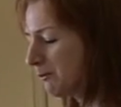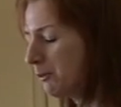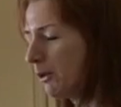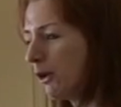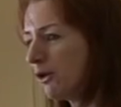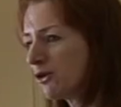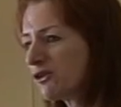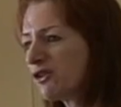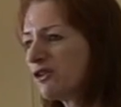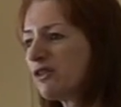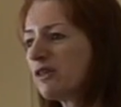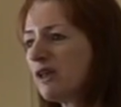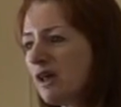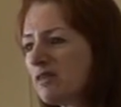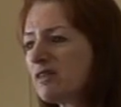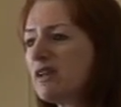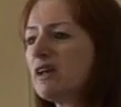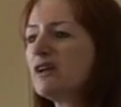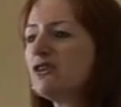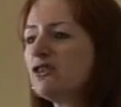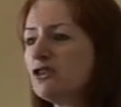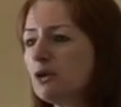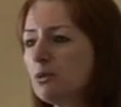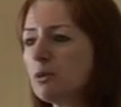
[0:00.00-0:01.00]
but
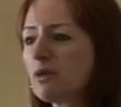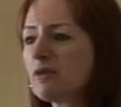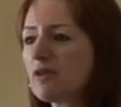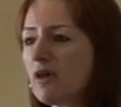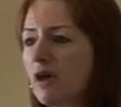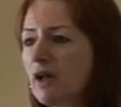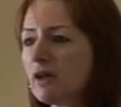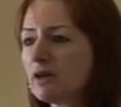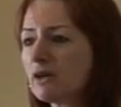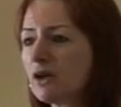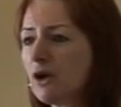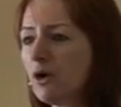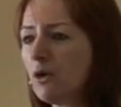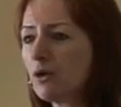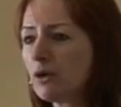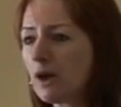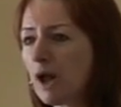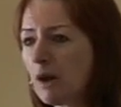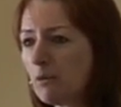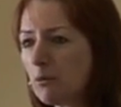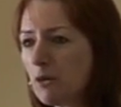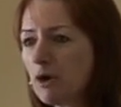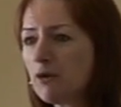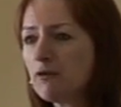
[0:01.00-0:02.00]
this issue is
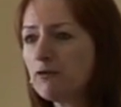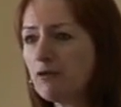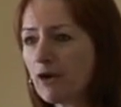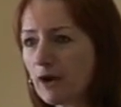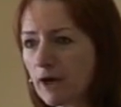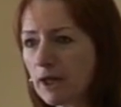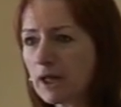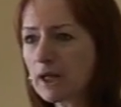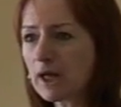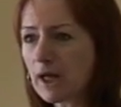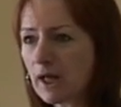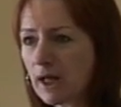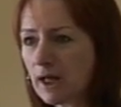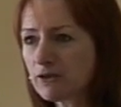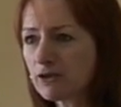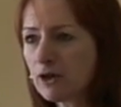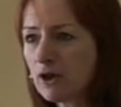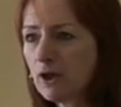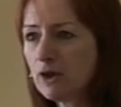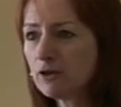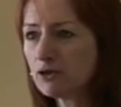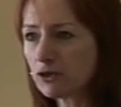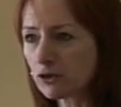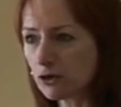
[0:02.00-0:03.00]
ongoing, and we're very glad
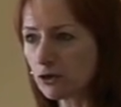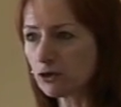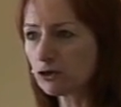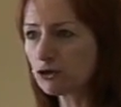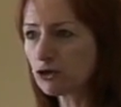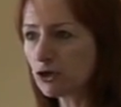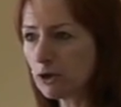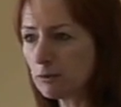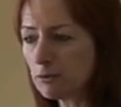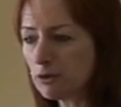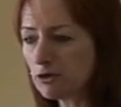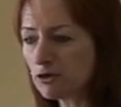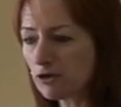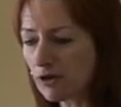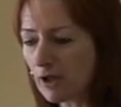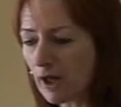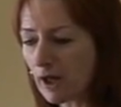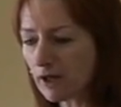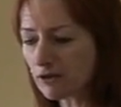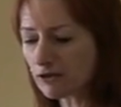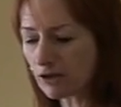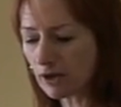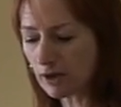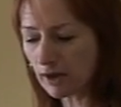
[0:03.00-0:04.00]
to contribute to
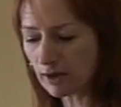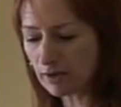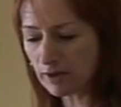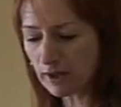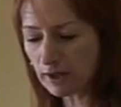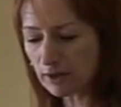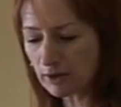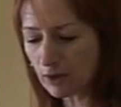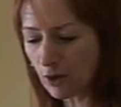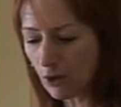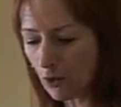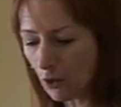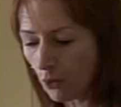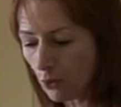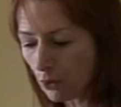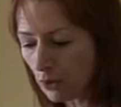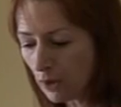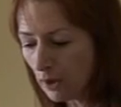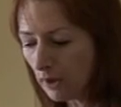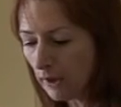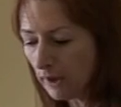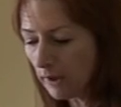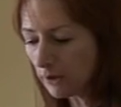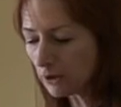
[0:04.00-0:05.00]
that. And I think the
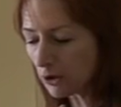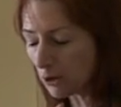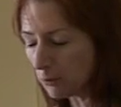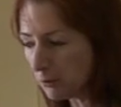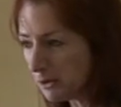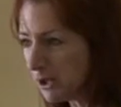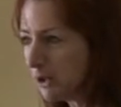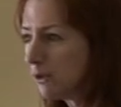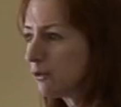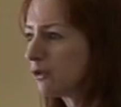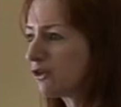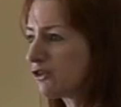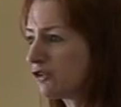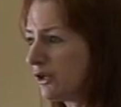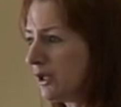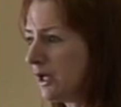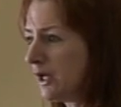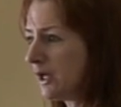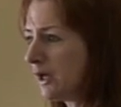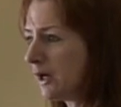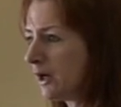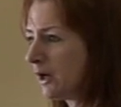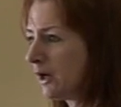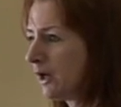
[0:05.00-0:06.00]
whole community
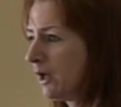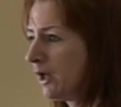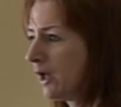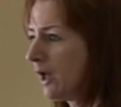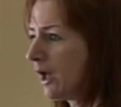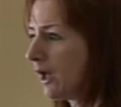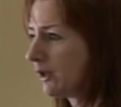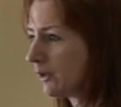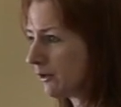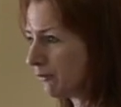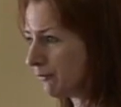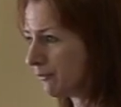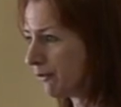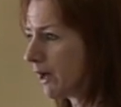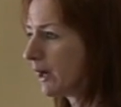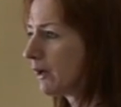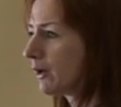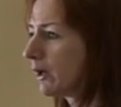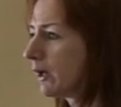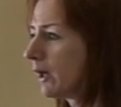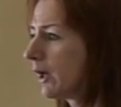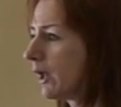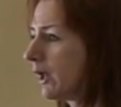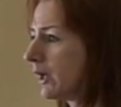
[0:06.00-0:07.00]
here and the
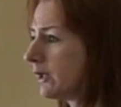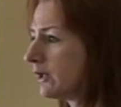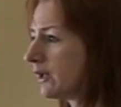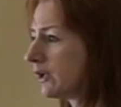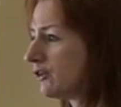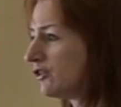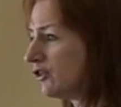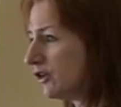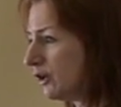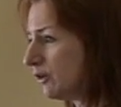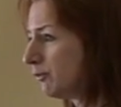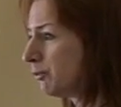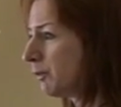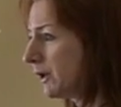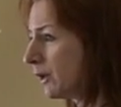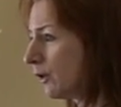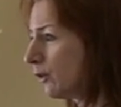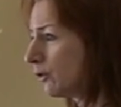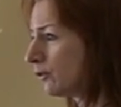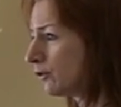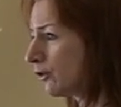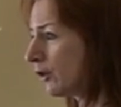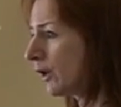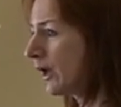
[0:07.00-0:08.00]
fire line that you've been
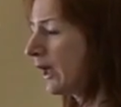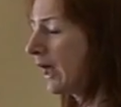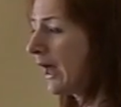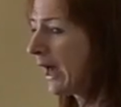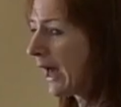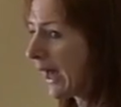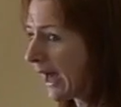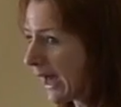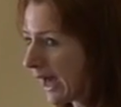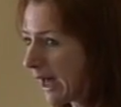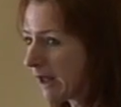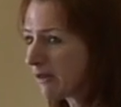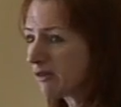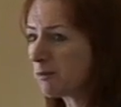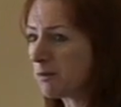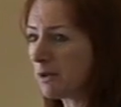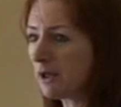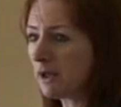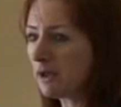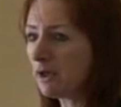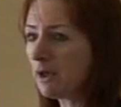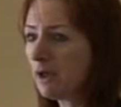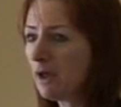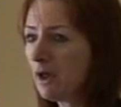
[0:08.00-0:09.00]
under has
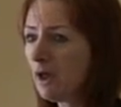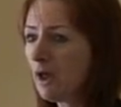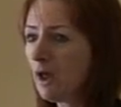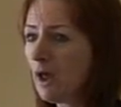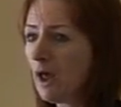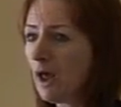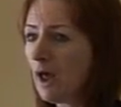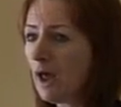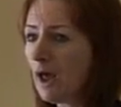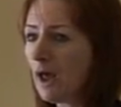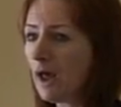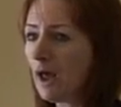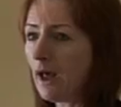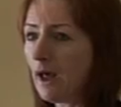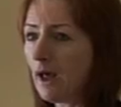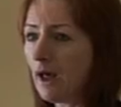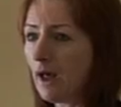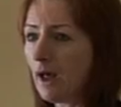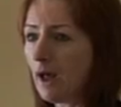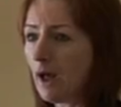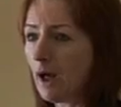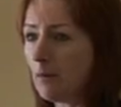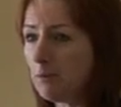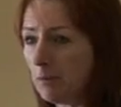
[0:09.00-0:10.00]
been
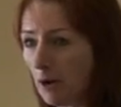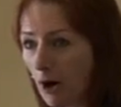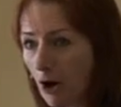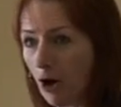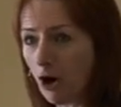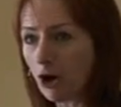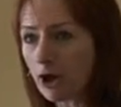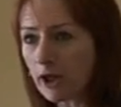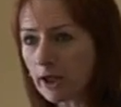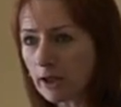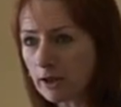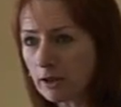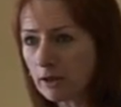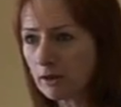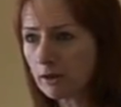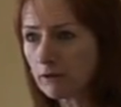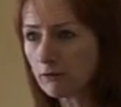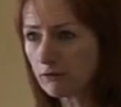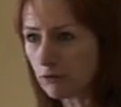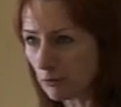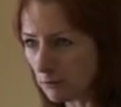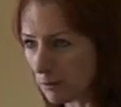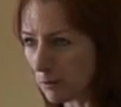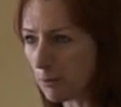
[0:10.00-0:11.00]
appalling
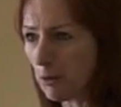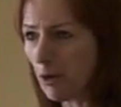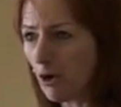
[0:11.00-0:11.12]
from the